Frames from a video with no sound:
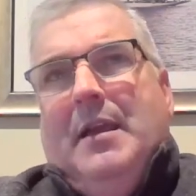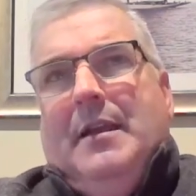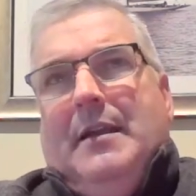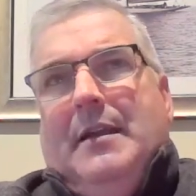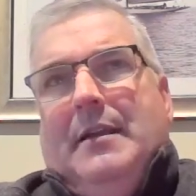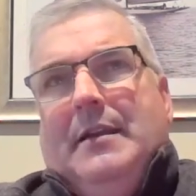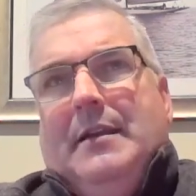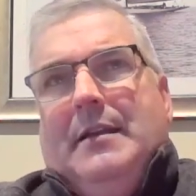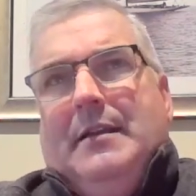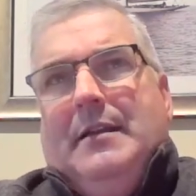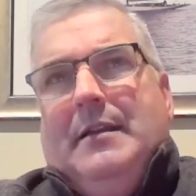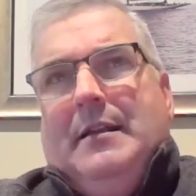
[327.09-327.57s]

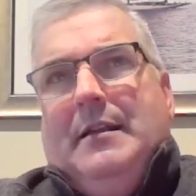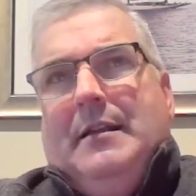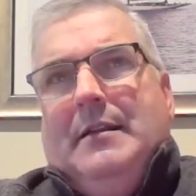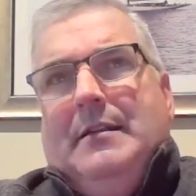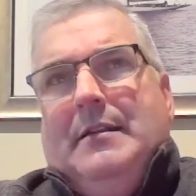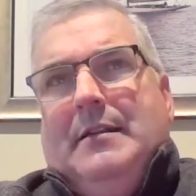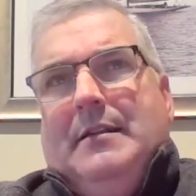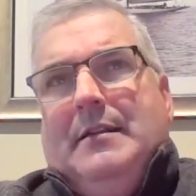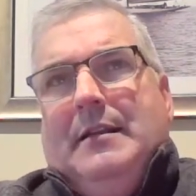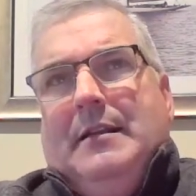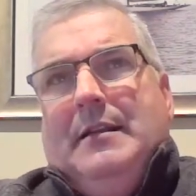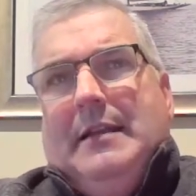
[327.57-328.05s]
it,
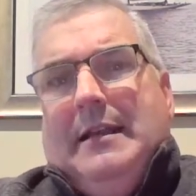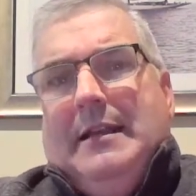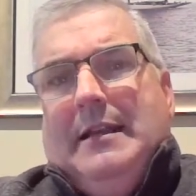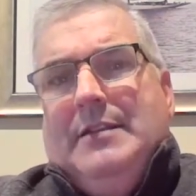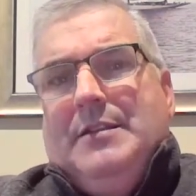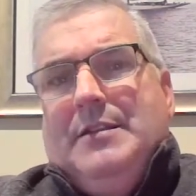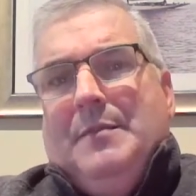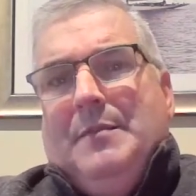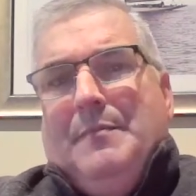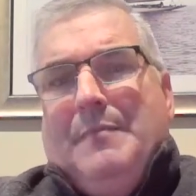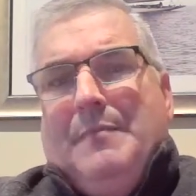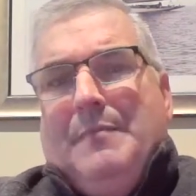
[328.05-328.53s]
it, it
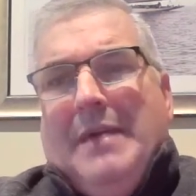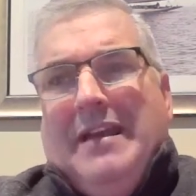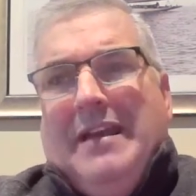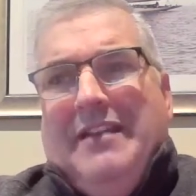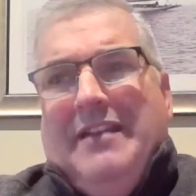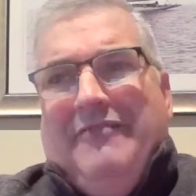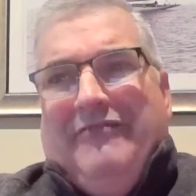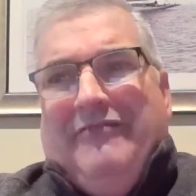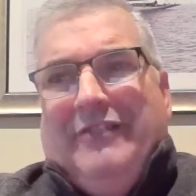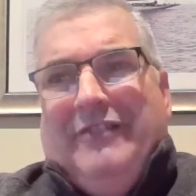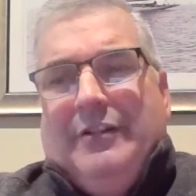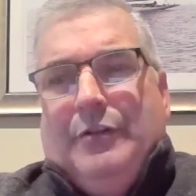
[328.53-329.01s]
is a
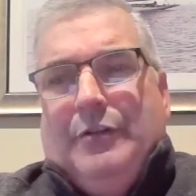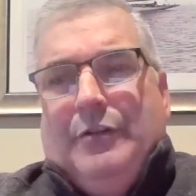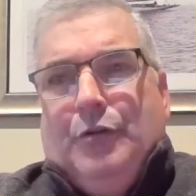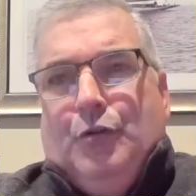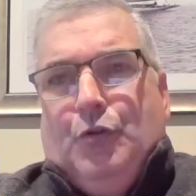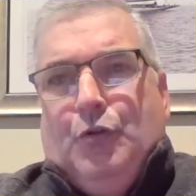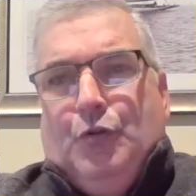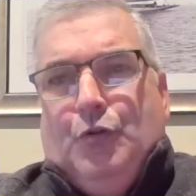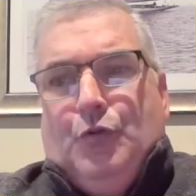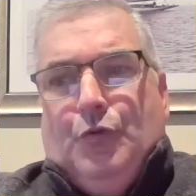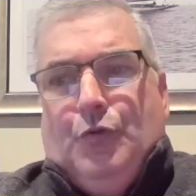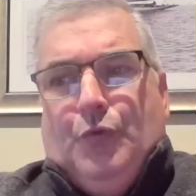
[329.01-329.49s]
benefit
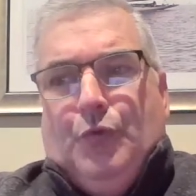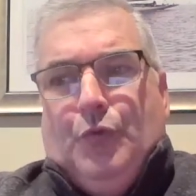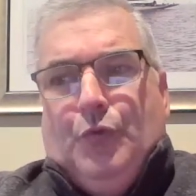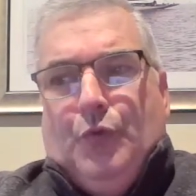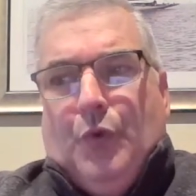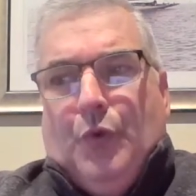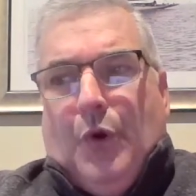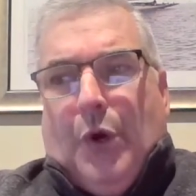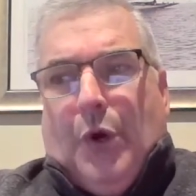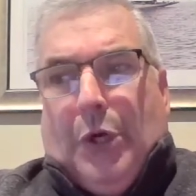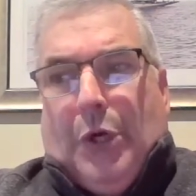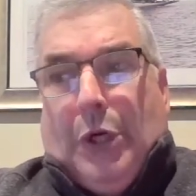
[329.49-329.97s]

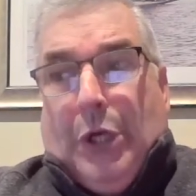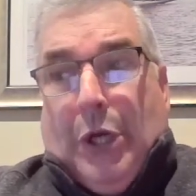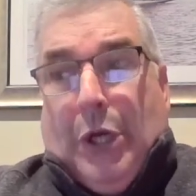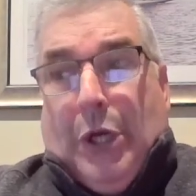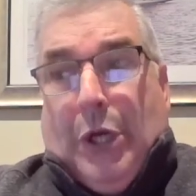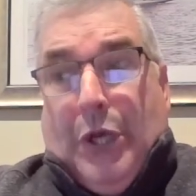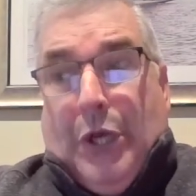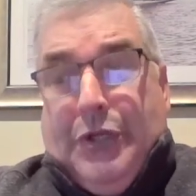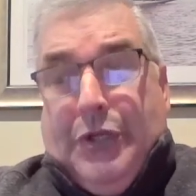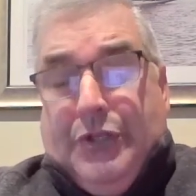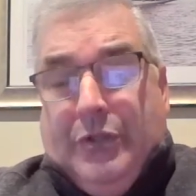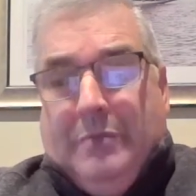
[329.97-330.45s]
to our
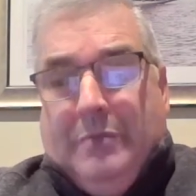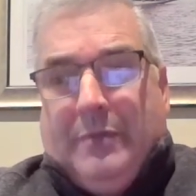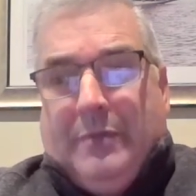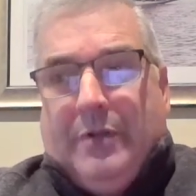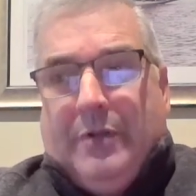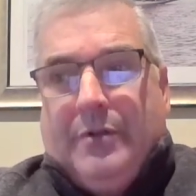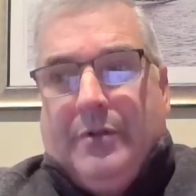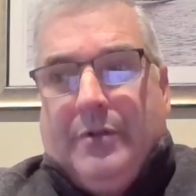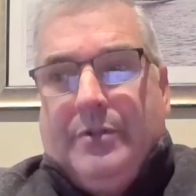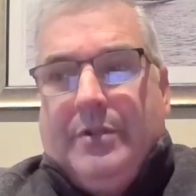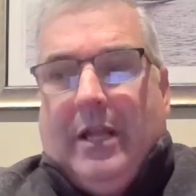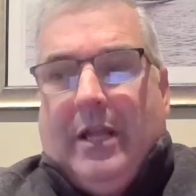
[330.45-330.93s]

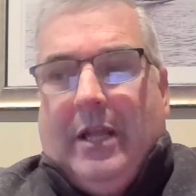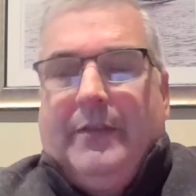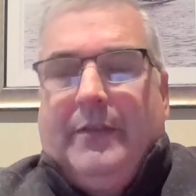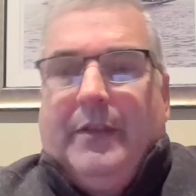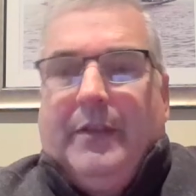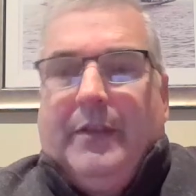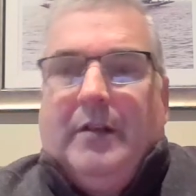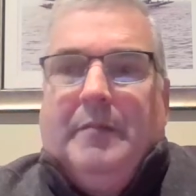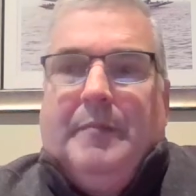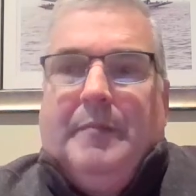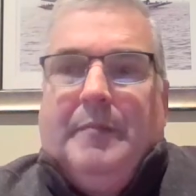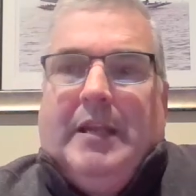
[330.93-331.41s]
customers out
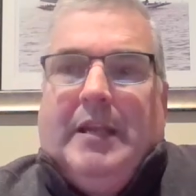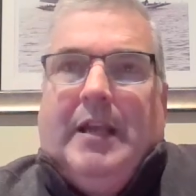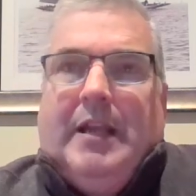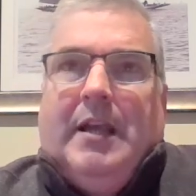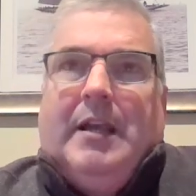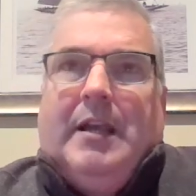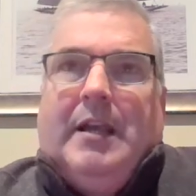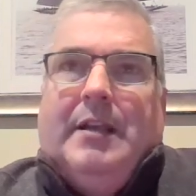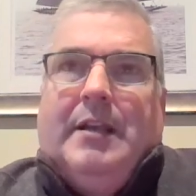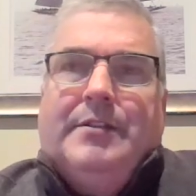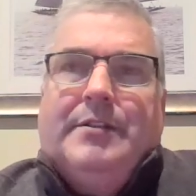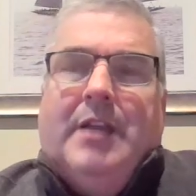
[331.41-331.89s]
there
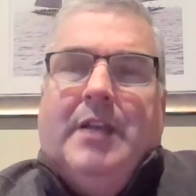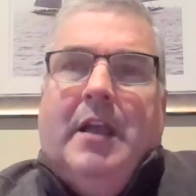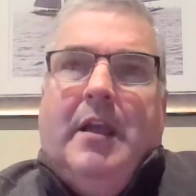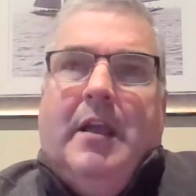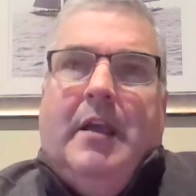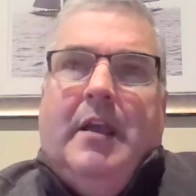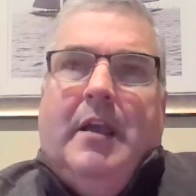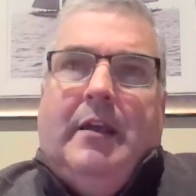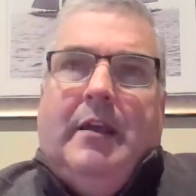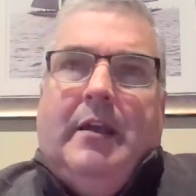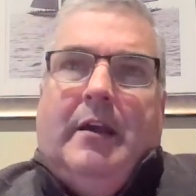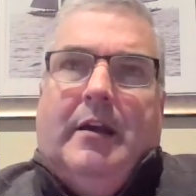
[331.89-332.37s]
because
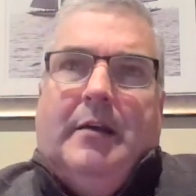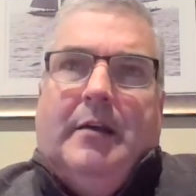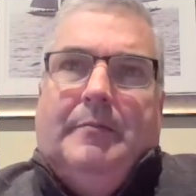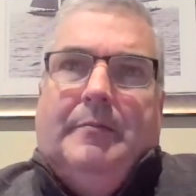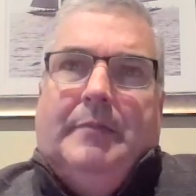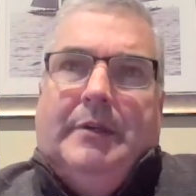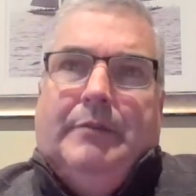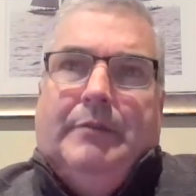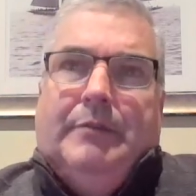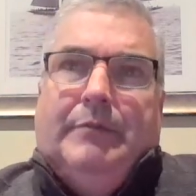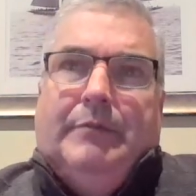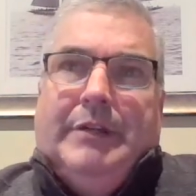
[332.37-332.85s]

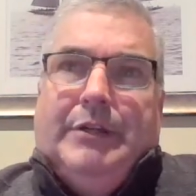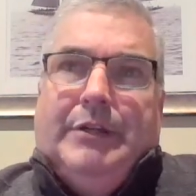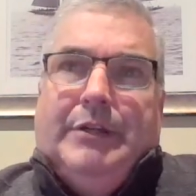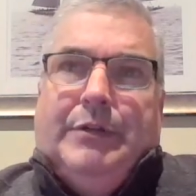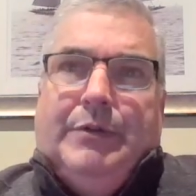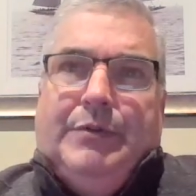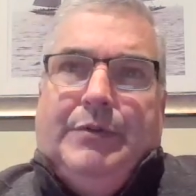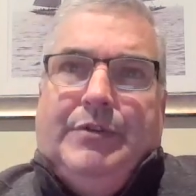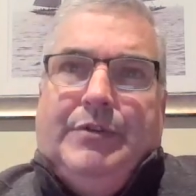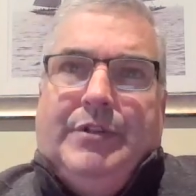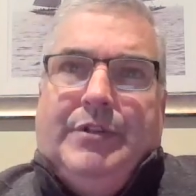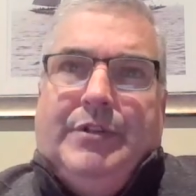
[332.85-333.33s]
um, it
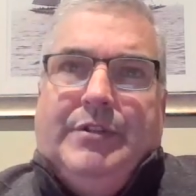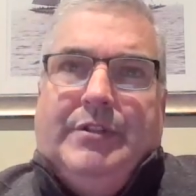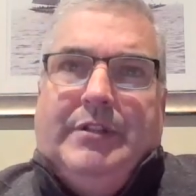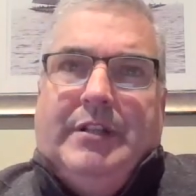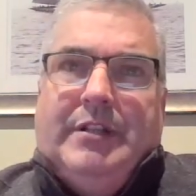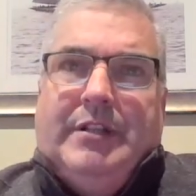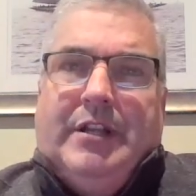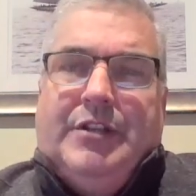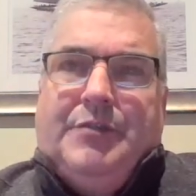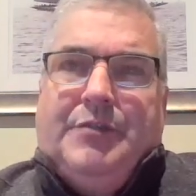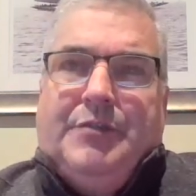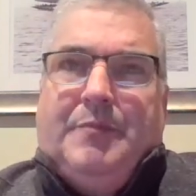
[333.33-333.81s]
reduces
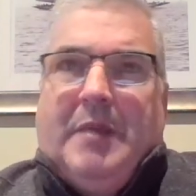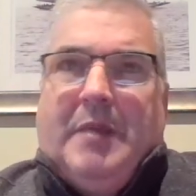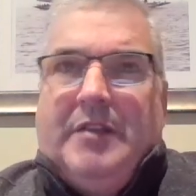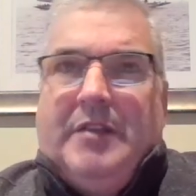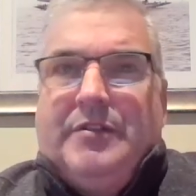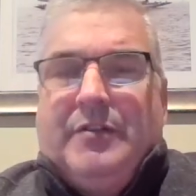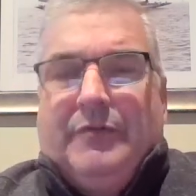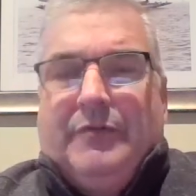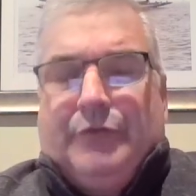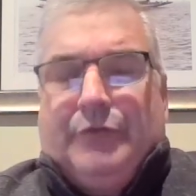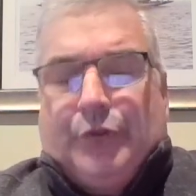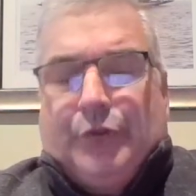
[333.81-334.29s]
the
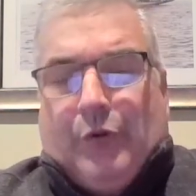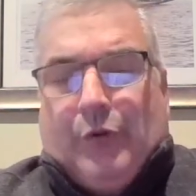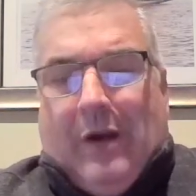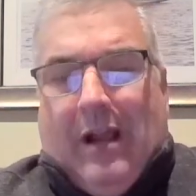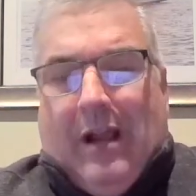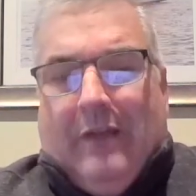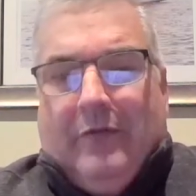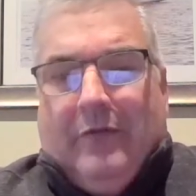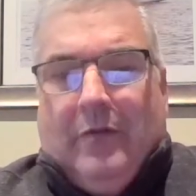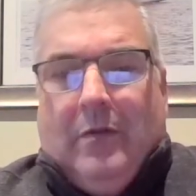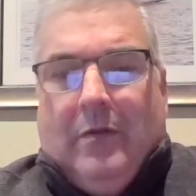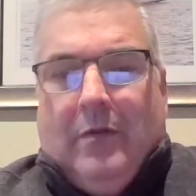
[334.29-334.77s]
expense of
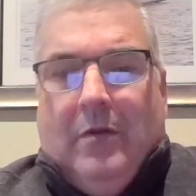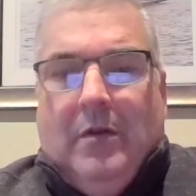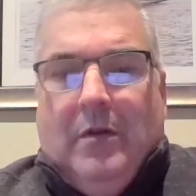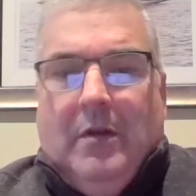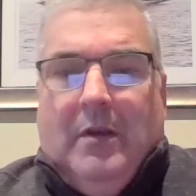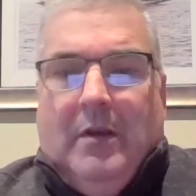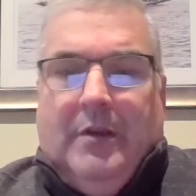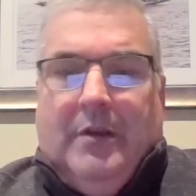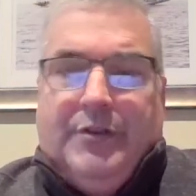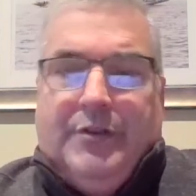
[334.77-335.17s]
travel,